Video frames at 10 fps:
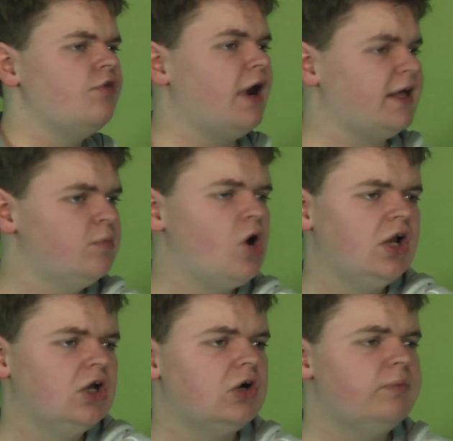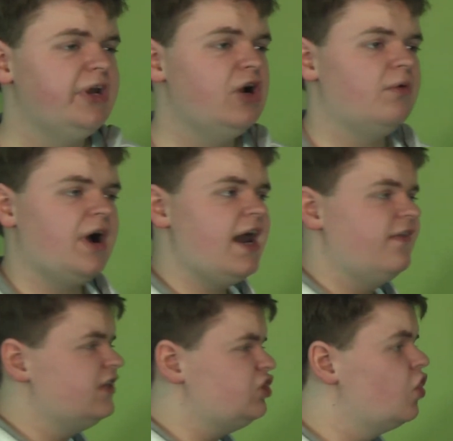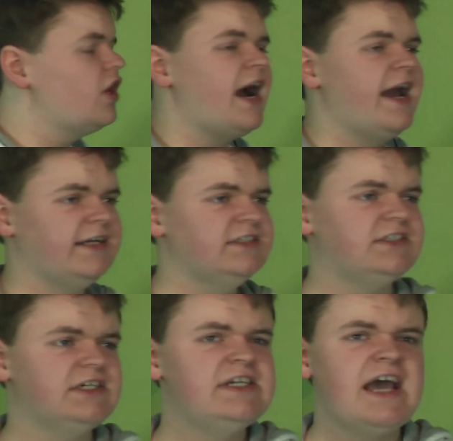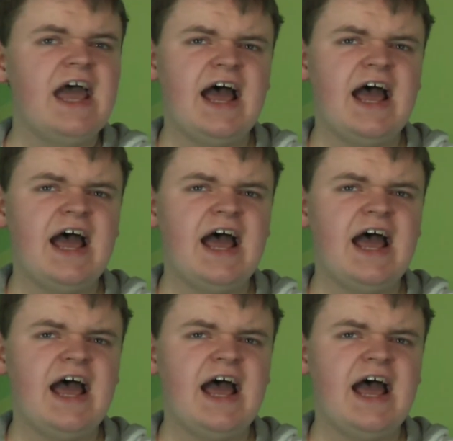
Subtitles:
Rang the boiler company up, right, and this young guy answered.